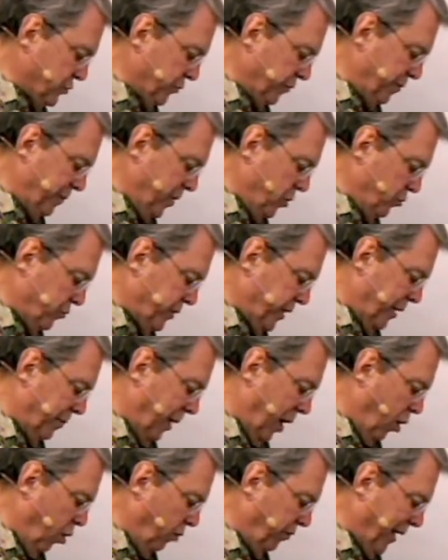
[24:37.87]
rebuked him,
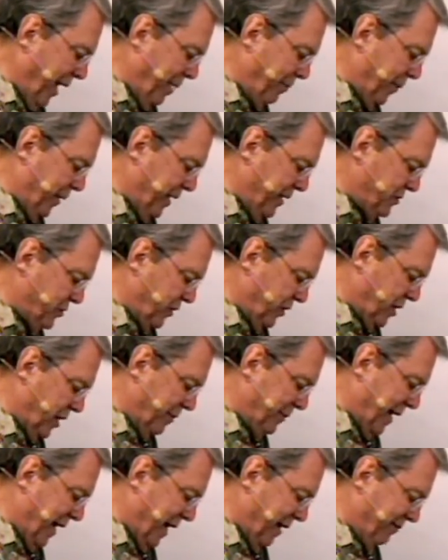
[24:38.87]
"Hold thy peace and
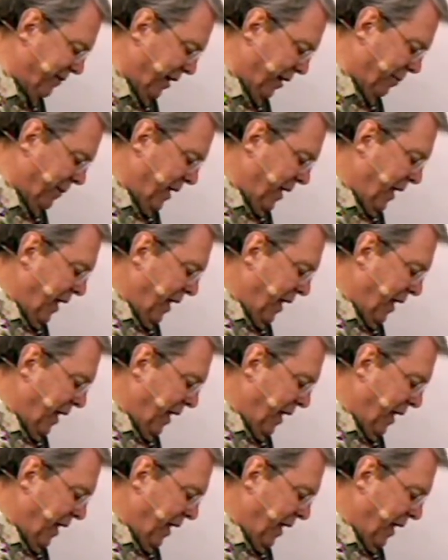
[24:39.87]
come out of him."